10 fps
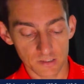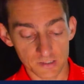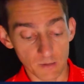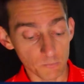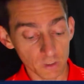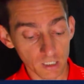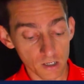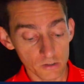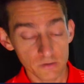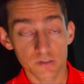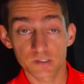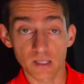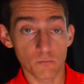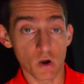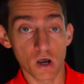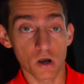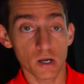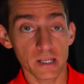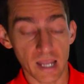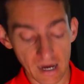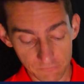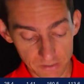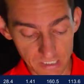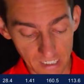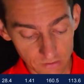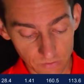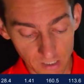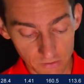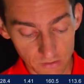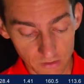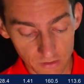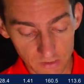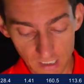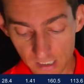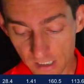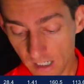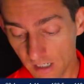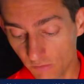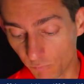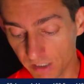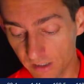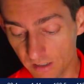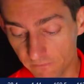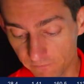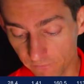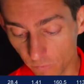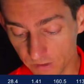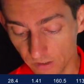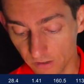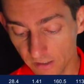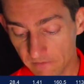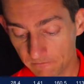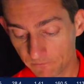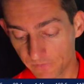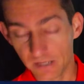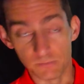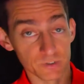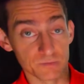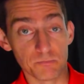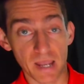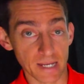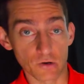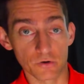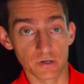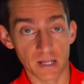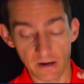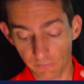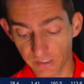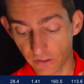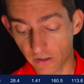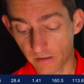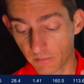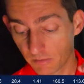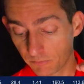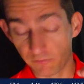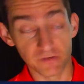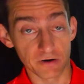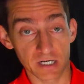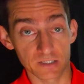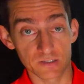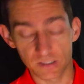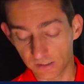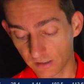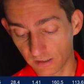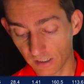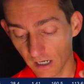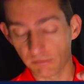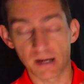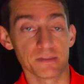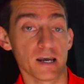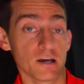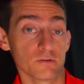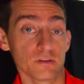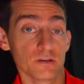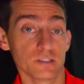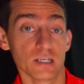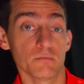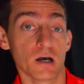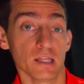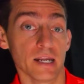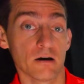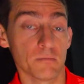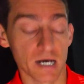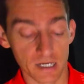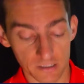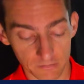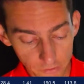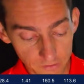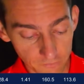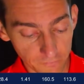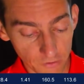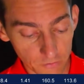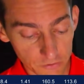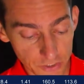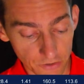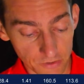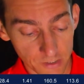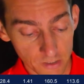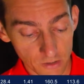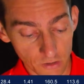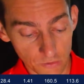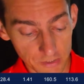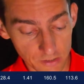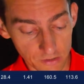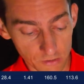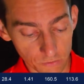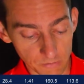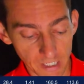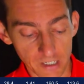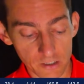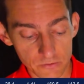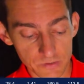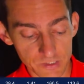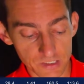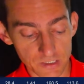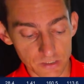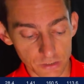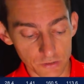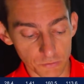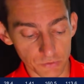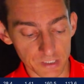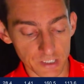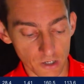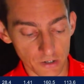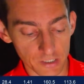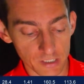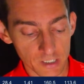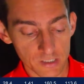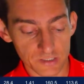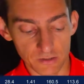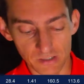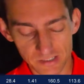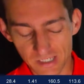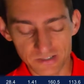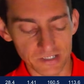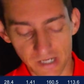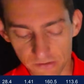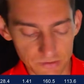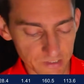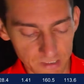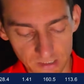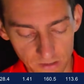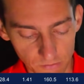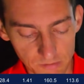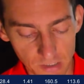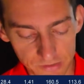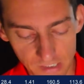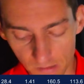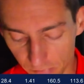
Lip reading: some were low, some were high, averaging out to 113. With the Foresight, it was bang on every time, very consistent around that 113 mile an hour mark. Looking at the final shot on the Uneekor, we had 162.9, so essentially 163 miles an